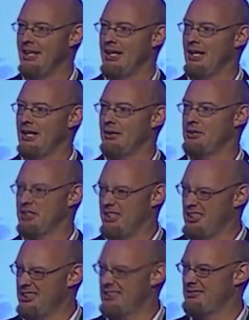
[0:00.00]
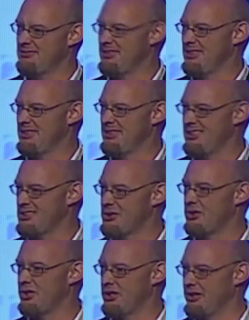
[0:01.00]
which is kind of not so good,
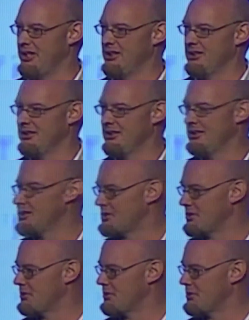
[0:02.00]
right? So